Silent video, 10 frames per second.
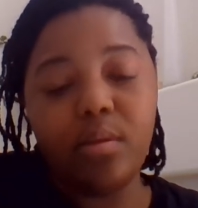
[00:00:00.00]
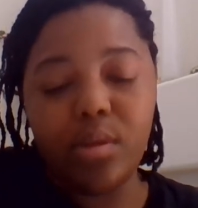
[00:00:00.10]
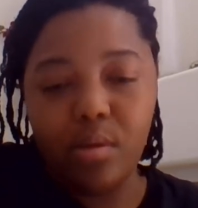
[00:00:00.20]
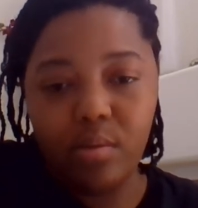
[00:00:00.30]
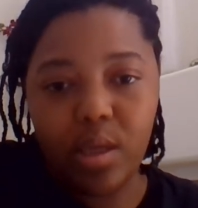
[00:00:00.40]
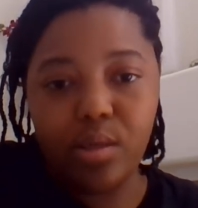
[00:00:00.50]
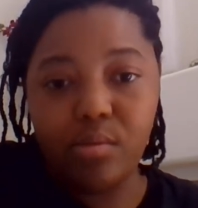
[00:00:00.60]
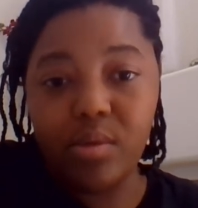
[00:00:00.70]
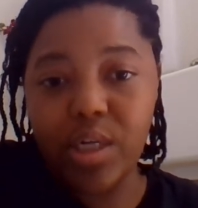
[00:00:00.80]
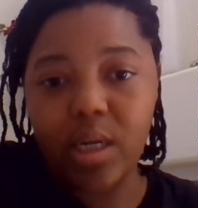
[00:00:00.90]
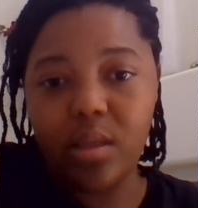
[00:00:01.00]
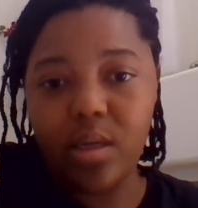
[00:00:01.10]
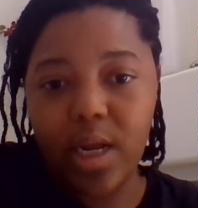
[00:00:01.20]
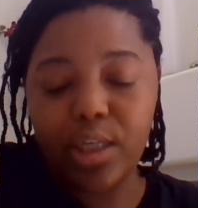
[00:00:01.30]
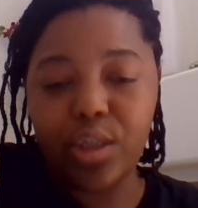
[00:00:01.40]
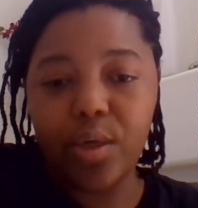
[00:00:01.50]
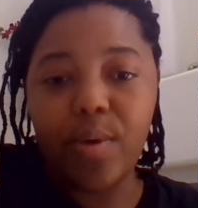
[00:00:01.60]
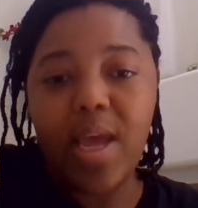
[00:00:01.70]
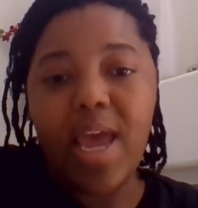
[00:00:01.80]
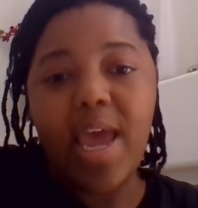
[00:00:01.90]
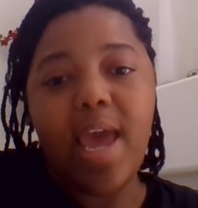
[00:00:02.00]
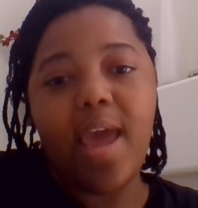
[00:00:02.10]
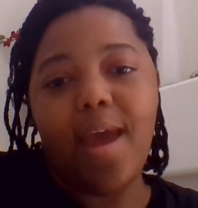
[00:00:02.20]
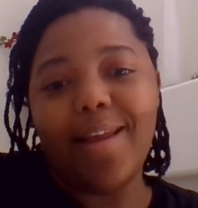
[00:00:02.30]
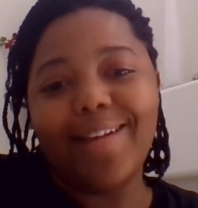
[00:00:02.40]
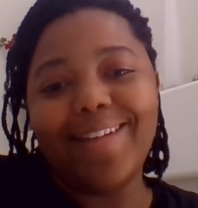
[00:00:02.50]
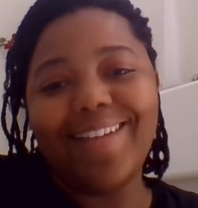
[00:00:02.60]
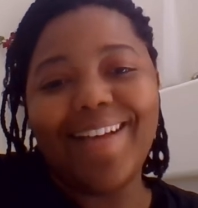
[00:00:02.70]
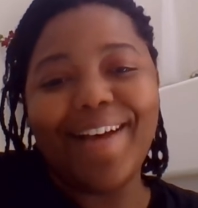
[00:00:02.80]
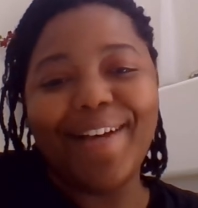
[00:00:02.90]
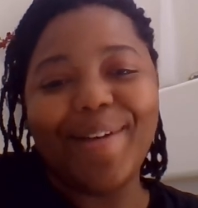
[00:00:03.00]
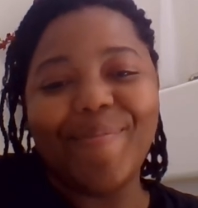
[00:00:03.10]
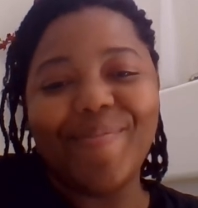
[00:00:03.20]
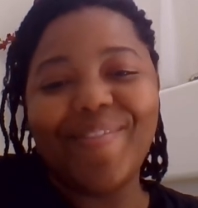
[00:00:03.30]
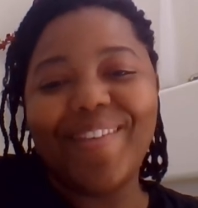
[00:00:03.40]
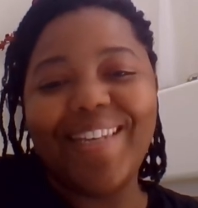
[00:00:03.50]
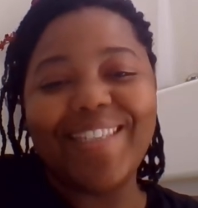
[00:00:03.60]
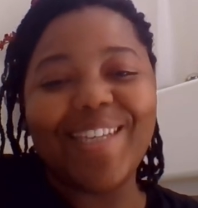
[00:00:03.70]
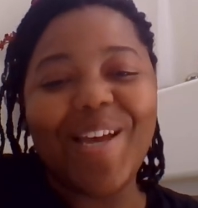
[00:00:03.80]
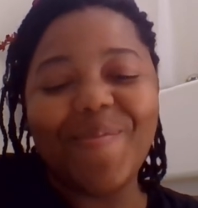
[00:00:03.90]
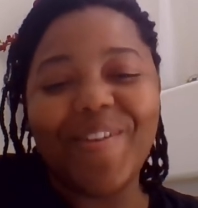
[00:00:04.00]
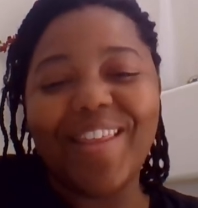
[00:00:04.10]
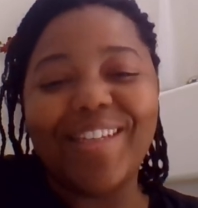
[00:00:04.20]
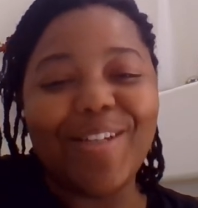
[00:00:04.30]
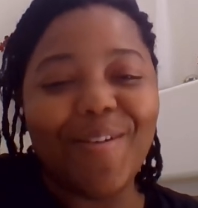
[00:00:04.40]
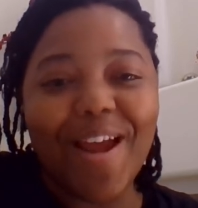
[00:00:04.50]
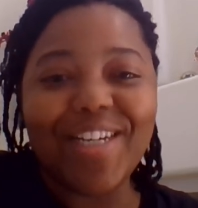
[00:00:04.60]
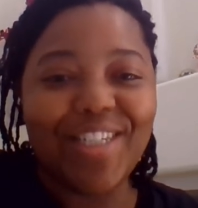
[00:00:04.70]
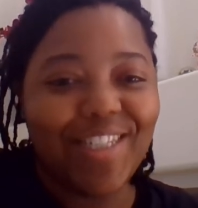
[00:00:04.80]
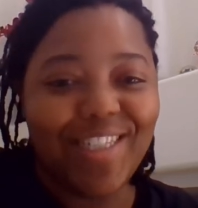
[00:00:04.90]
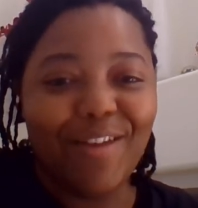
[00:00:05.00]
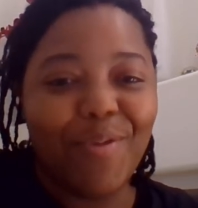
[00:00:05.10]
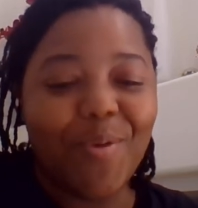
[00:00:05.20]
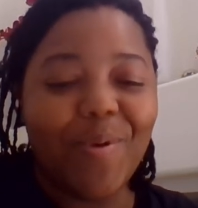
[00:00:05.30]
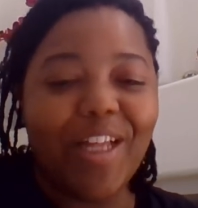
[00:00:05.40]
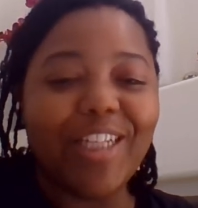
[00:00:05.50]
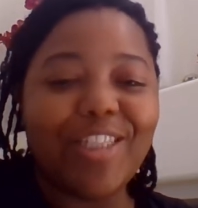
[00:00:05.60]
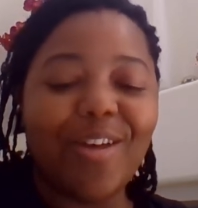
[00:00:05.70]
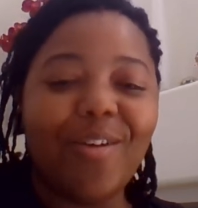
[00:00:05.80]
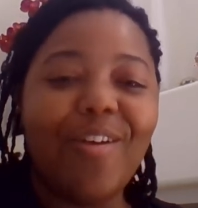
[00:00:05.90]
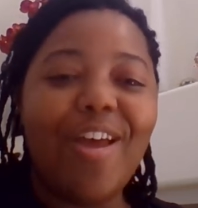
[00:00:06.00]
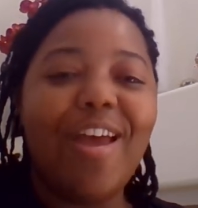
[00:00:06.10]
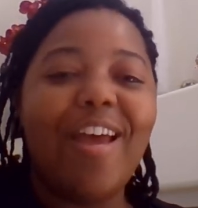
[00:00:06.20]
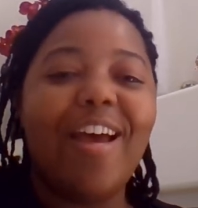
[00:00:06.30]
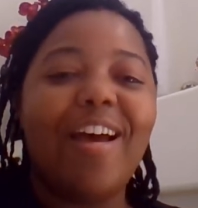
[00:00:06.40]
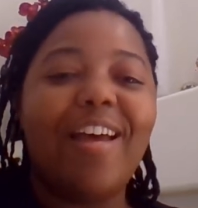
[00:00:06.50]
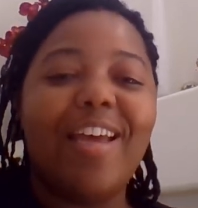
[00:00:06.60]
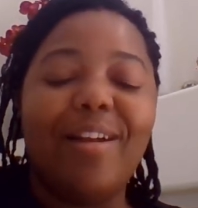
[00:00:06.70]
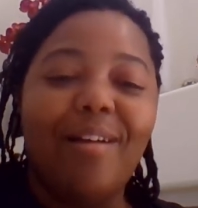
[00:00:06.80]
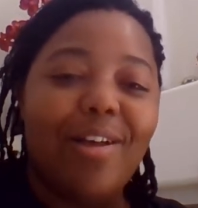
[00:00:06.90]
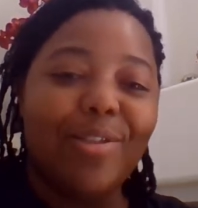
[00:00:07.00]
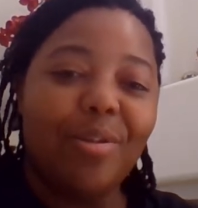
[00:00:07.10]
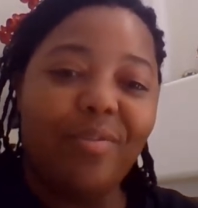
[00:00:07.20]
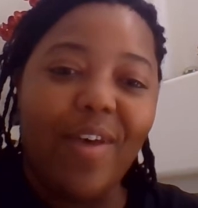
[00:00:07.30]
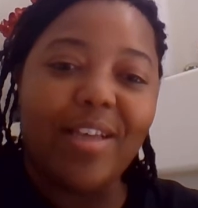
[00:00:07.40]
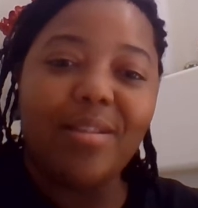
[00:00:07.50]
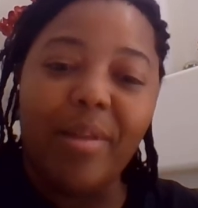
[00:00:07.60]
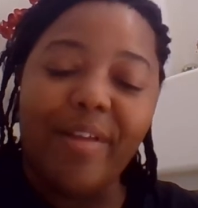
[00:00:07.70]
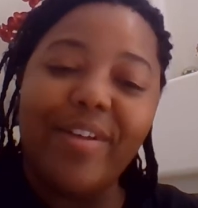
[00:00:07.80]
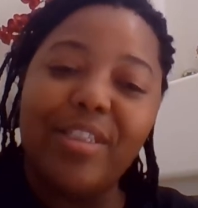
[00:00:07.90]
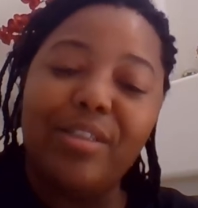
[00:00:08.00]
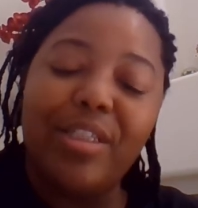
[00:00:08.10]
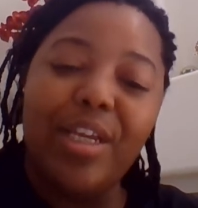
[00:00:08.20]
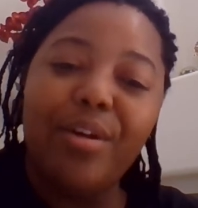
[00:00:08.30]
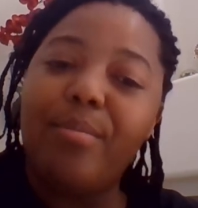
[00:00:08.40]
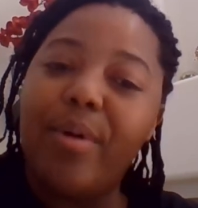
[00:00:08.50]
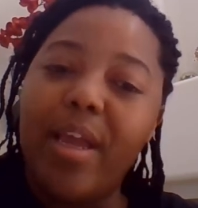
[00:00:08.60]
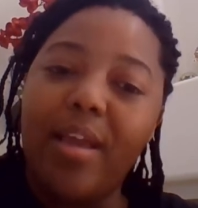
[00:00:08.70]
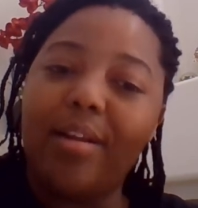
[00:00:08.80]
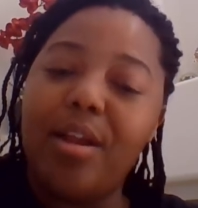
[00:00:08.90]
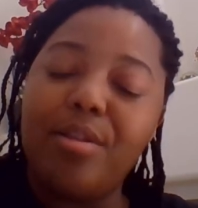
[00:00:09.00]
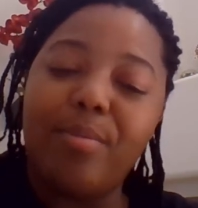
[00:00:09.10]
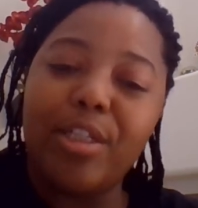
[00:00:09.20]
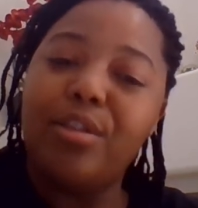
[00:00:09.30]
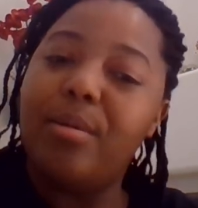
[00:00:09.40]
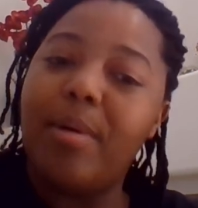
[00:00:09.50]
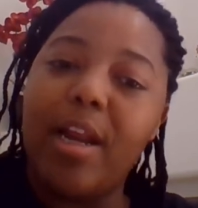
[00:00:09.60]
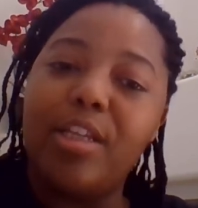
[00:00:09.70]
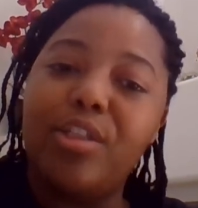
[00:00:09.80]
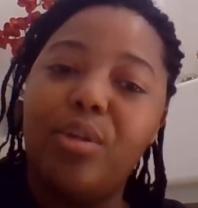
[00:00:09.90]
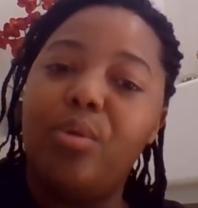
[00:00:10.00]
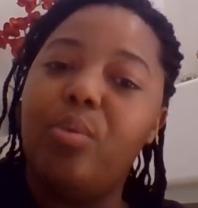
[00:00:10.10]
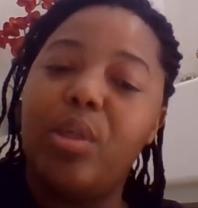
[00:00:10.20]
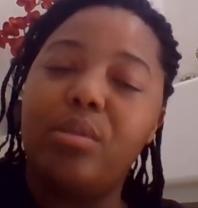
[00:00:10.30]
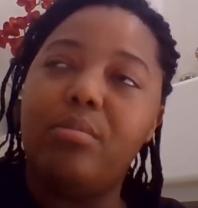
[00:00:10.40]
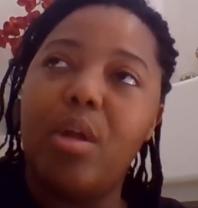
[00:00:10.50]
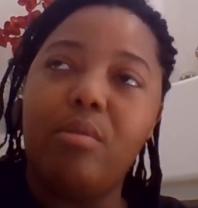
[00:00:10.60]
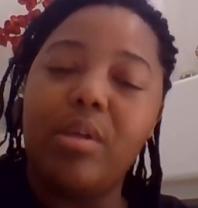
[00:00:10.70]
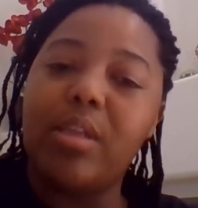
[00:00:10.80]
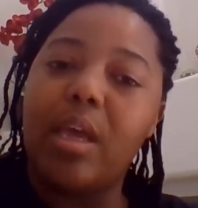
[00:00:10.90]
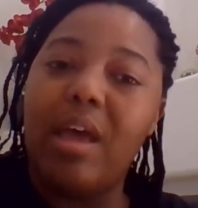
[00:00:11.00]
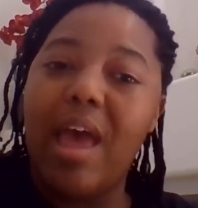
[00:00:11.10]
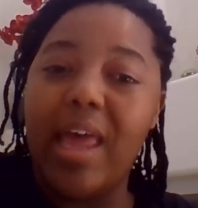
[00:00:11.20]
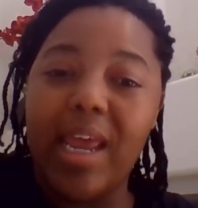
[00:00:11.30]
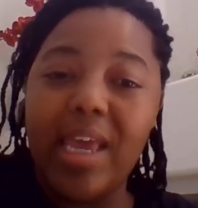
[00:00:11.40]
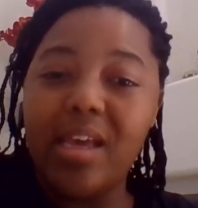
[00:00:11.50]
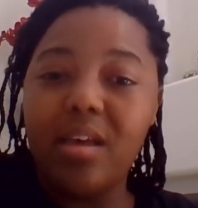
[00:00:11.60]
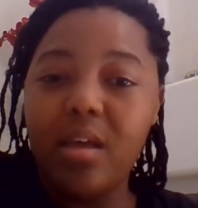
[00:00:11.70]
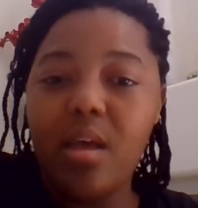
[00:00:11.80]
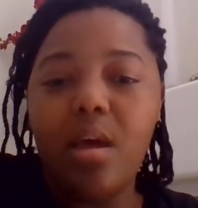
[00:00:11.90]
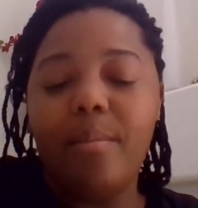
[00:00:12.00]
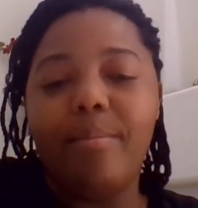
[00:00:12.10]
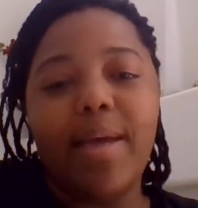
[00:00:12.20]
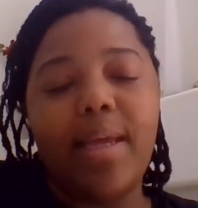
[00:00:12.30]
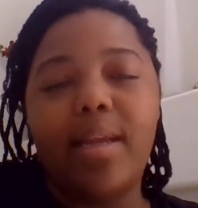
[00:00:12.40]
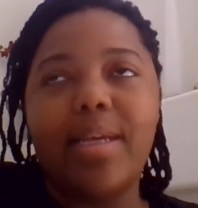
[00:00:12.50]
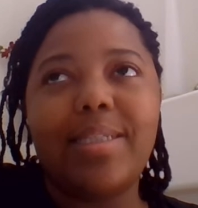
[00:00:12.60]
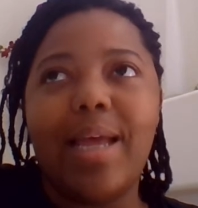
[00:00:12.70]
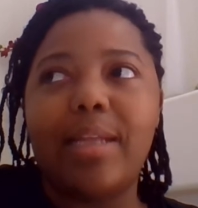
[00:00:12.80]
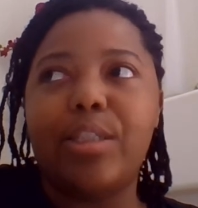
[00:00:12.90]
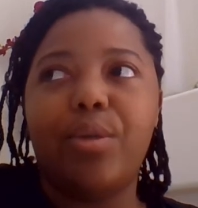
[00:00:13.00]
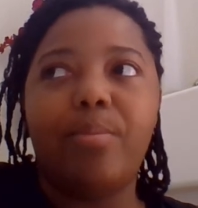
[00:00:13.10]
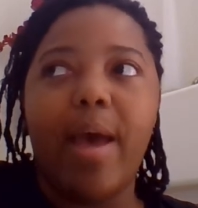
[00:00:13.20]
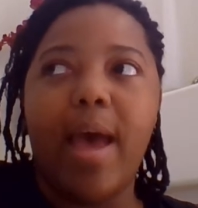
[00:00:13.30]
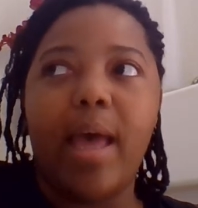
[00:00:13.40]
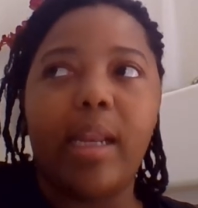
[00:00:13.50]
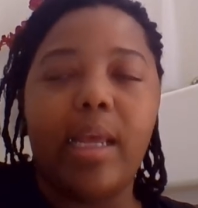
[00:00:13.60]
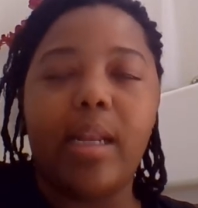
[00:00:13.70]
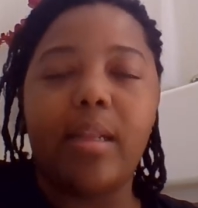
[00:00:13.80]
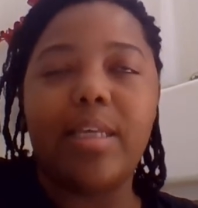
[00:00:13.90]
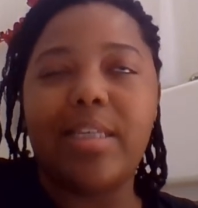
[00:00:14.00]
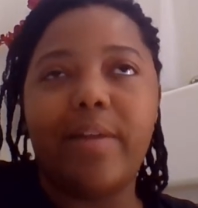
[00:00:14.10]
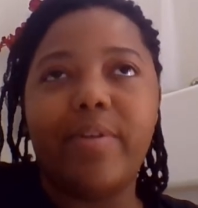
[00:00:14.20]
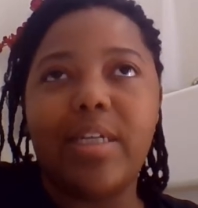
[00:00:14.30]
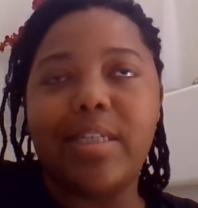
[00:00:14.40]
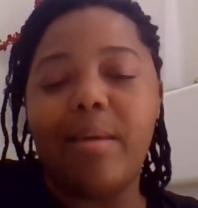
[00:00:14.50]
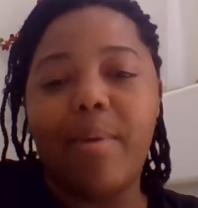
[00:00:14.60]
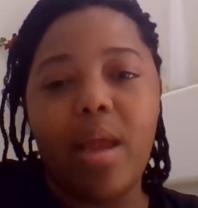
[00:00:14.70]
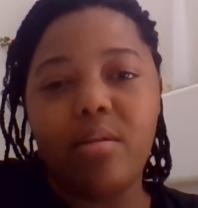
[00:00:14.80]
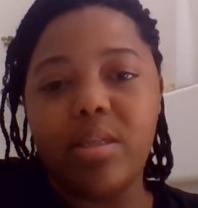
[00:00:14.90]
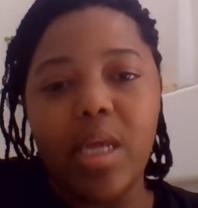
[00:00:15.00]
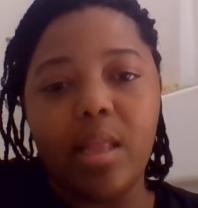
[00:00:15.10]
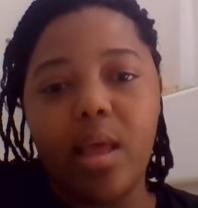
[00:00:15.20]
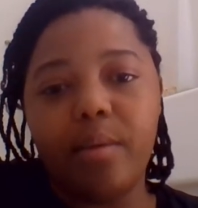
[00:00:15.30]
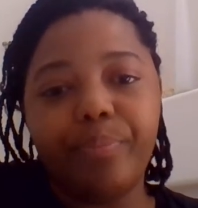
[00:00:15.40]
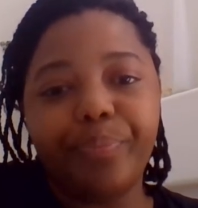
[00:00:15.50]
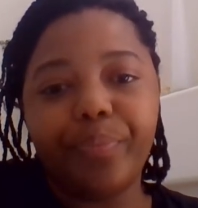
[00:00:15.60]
So they do inject the nitro, and it doesn't come with the directions, if you will, so it also affects the blood vessels in your brain and other parts of your body, so you will notice like a headache, but it's not too bad. And they say if it does get bad, you can take like